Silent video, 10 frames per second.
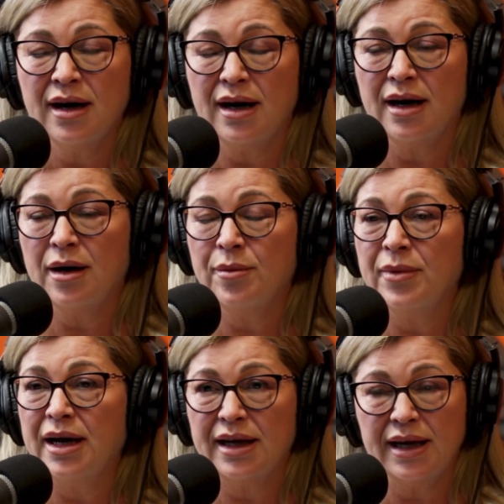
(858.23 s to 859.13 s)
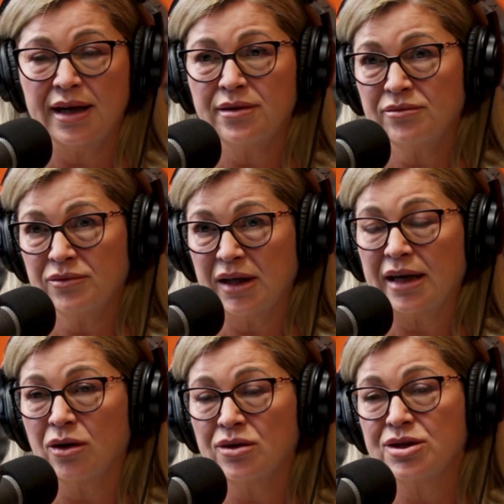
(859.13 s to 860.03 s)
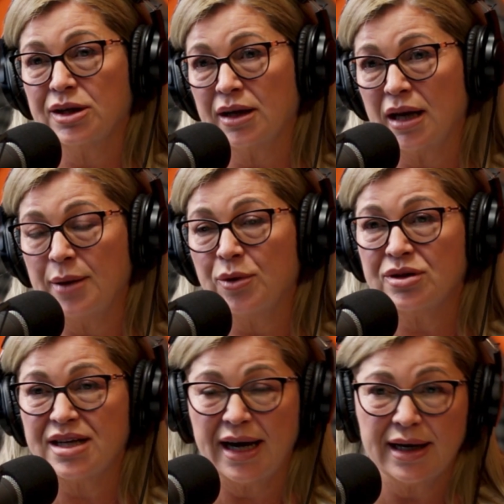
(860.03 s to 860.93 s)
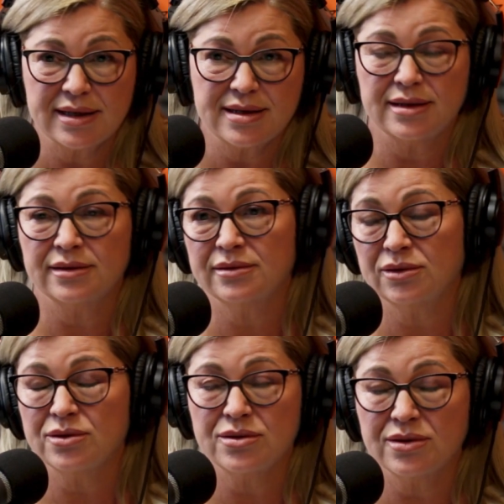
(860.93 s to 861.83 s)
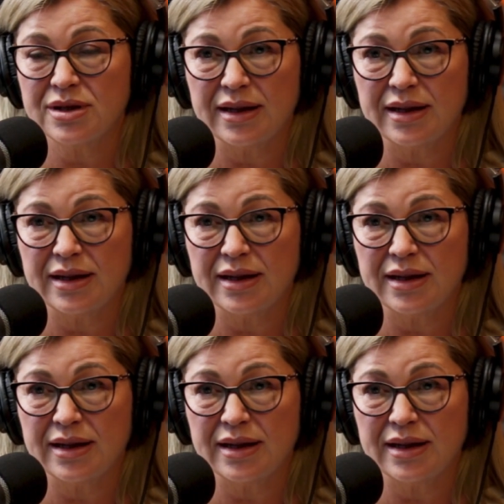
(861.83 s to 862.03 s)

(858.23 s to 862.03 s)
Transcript: And again, that loss you can claim on tax and all sorts of